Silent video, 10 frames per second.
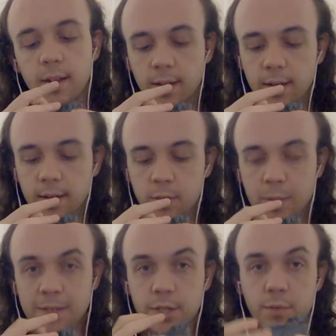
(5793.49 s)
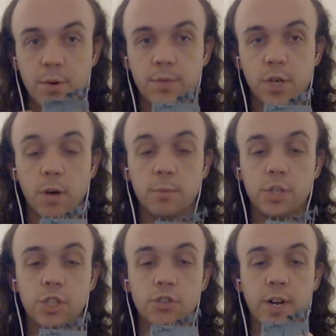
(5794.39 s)
as the rooftop,
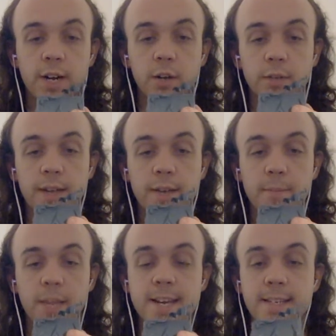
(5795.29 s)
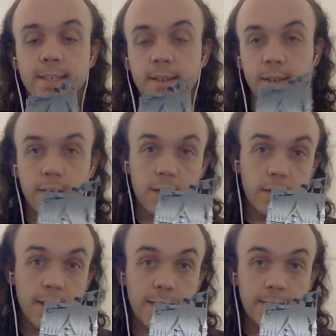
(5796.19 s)
just to try and hold it in place.
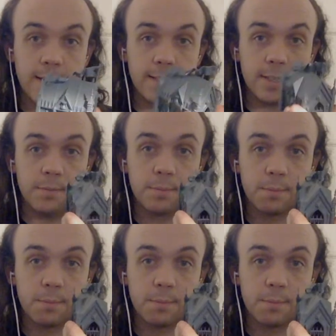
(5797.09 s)
So that's that done.